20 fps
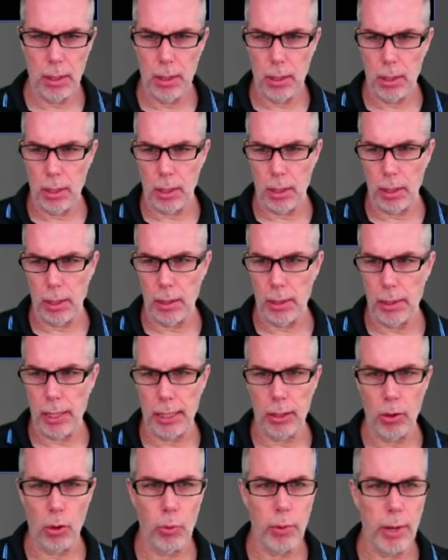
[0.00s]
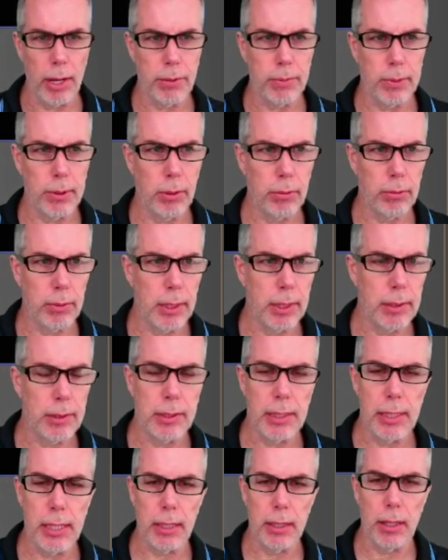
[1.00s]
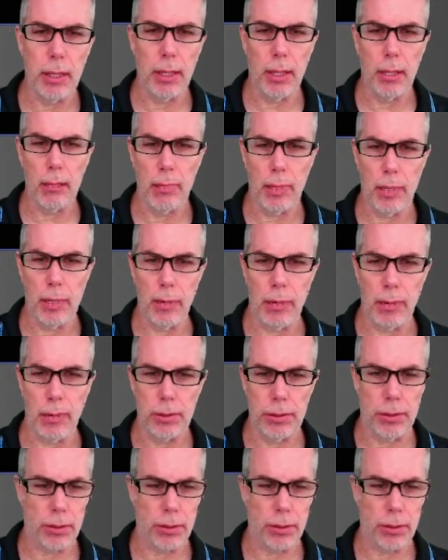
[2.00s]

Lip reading: Like always, we don't really see anything because